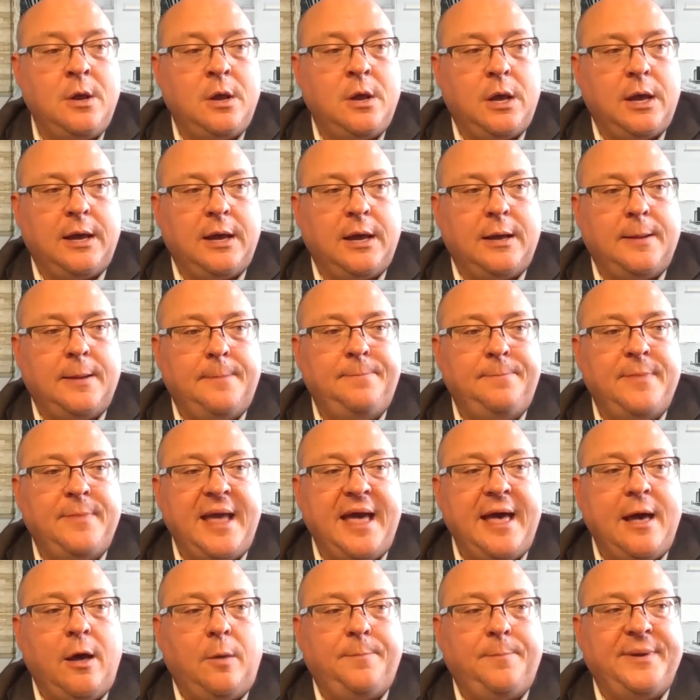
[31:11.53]

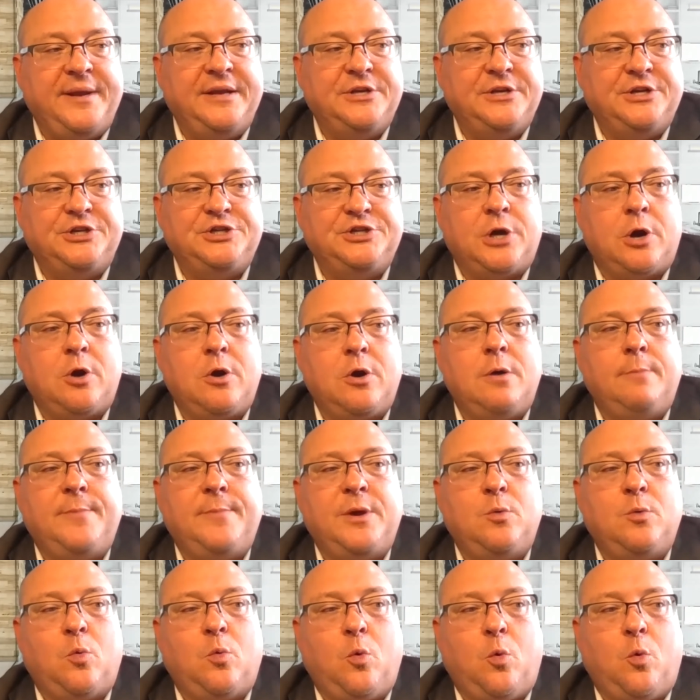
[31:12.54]
helping
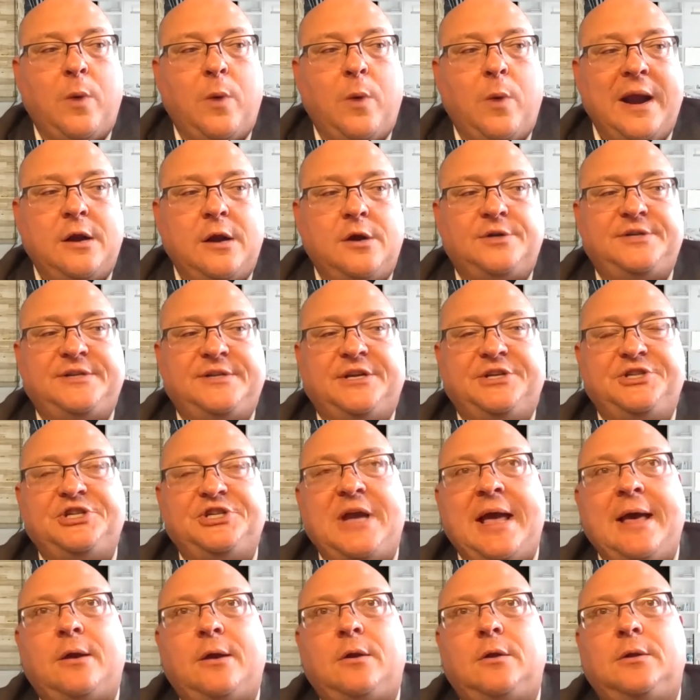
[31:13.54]
determine where to
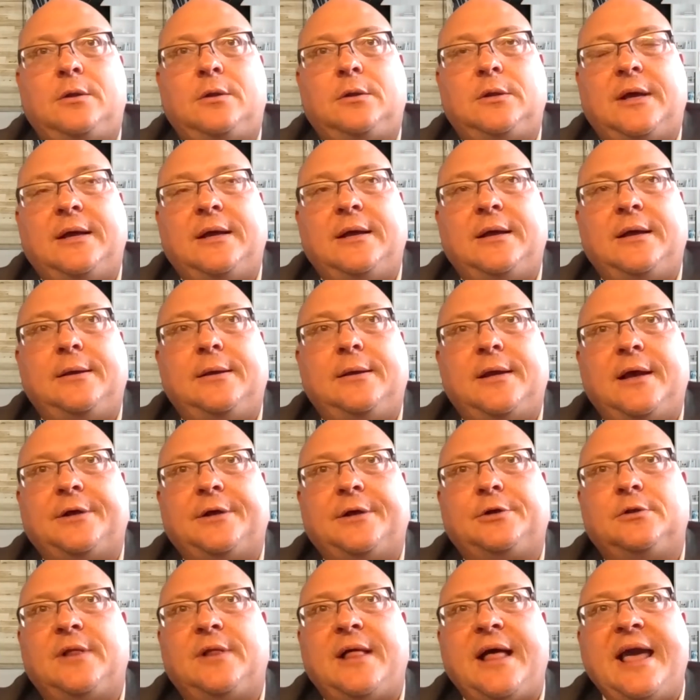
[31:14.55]
channel a
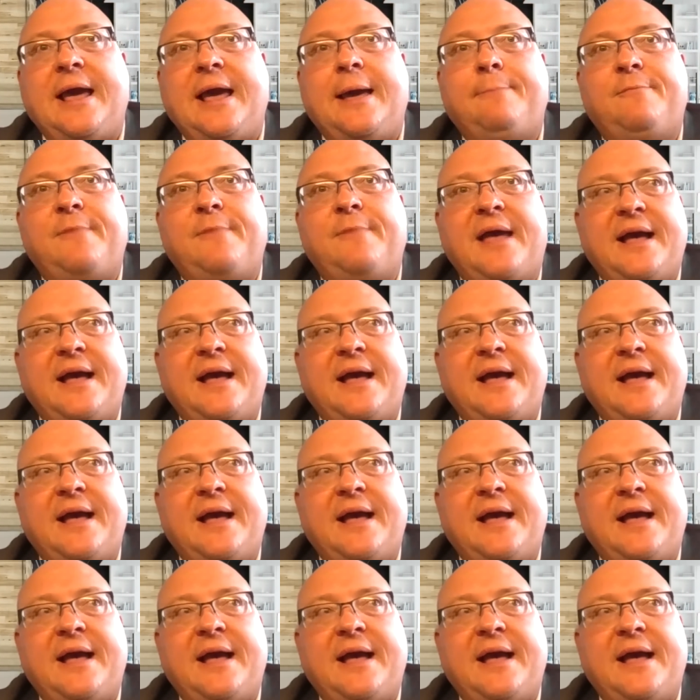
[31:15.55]
claim